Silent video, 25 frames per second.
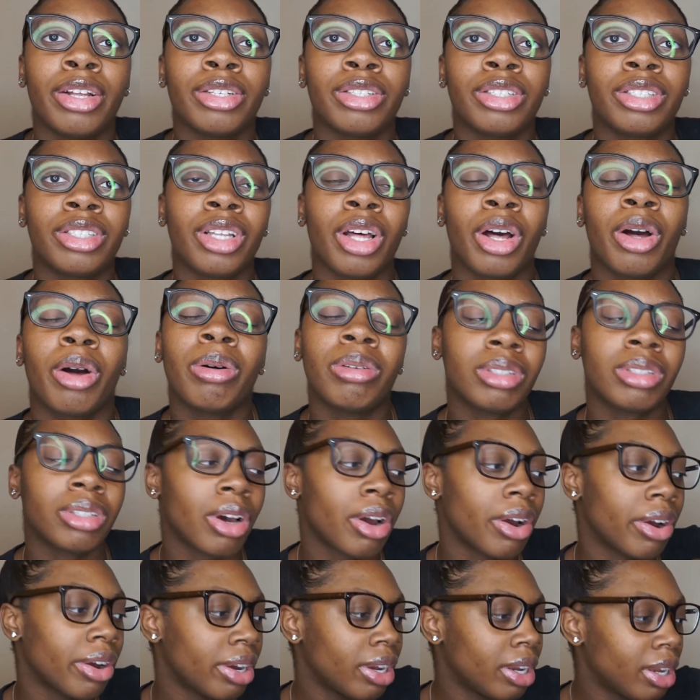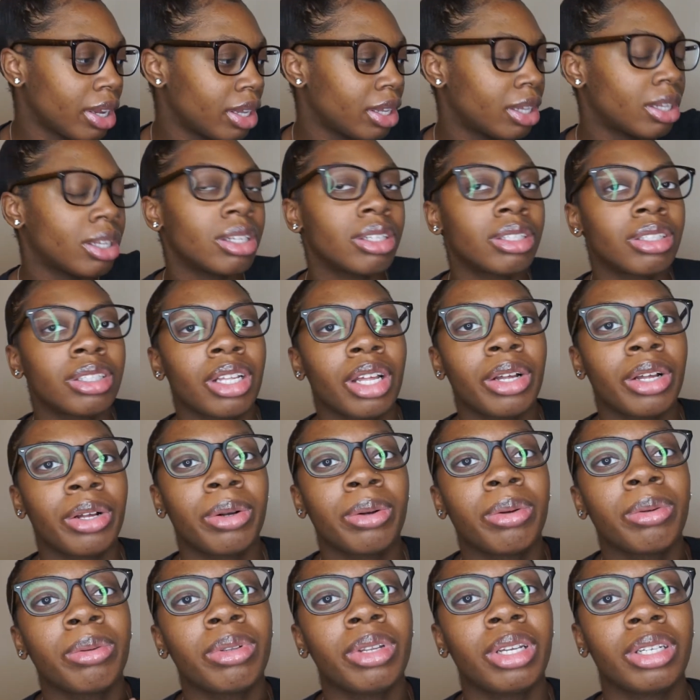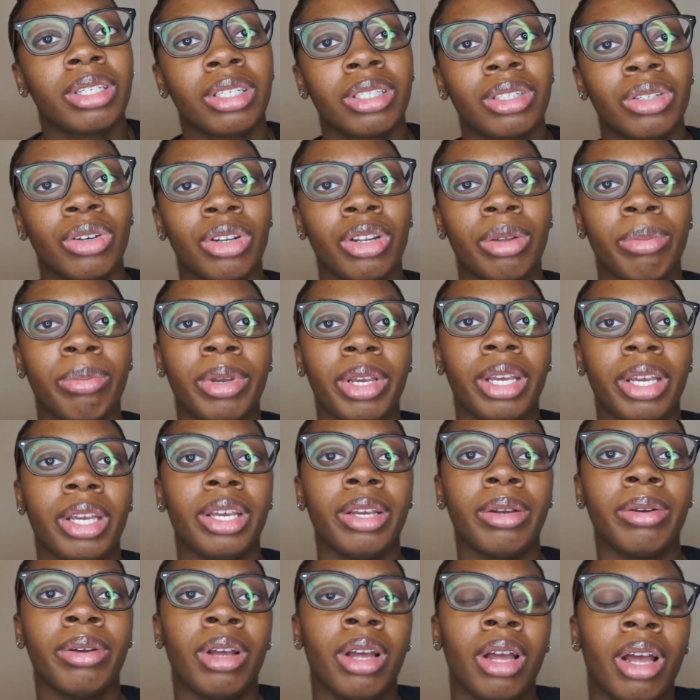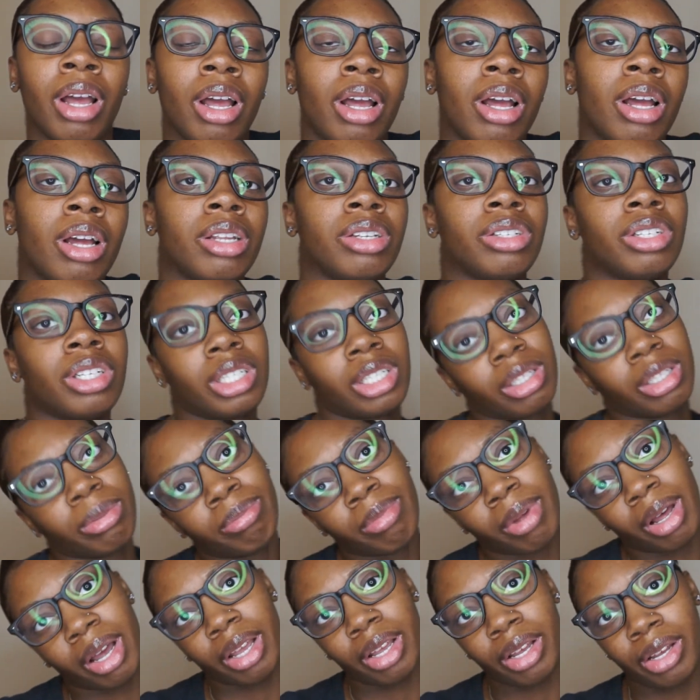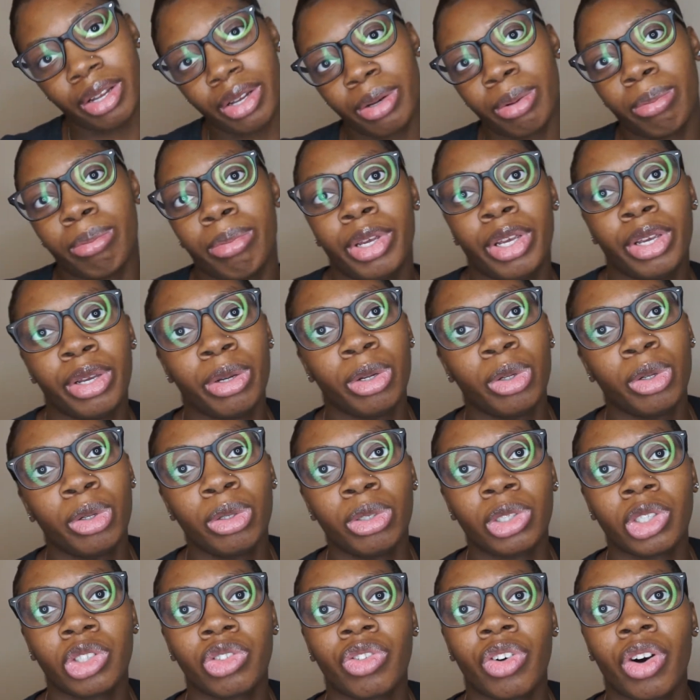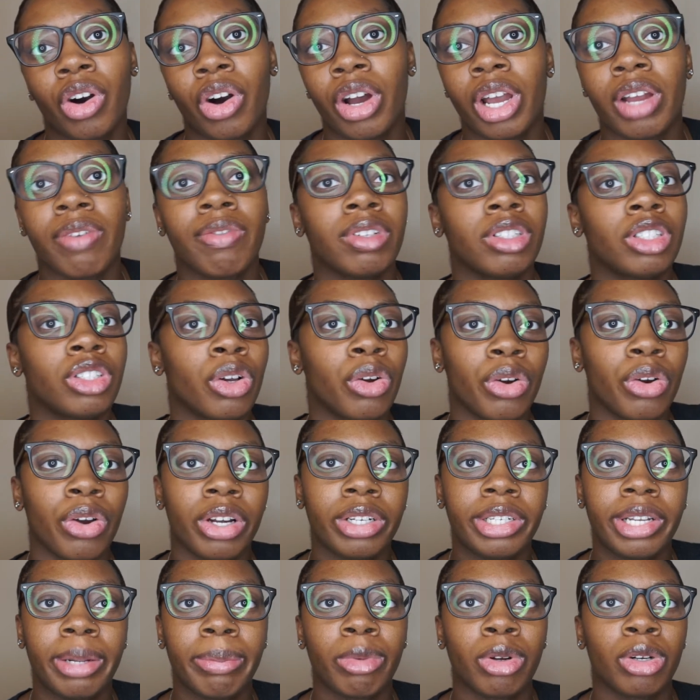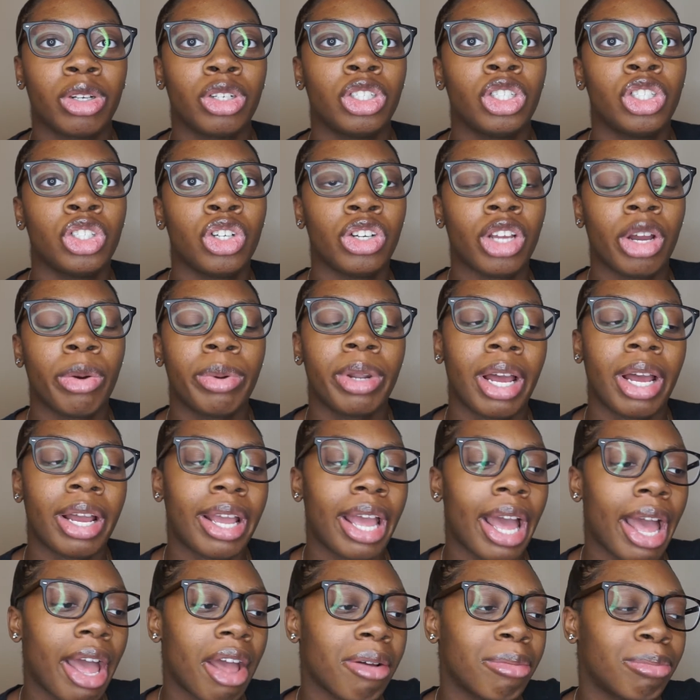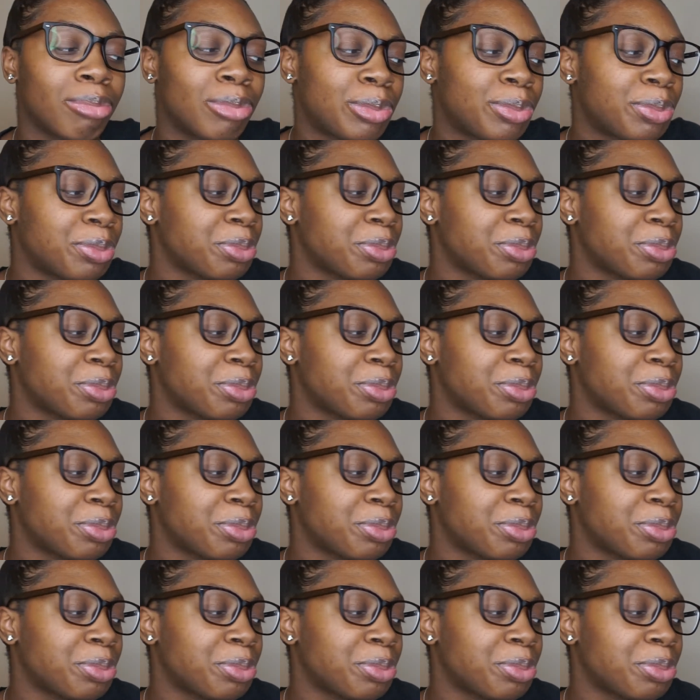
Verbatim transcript: So sorry. So this is gonna be just my um huge fall inventory. I'm gonna show you what I got.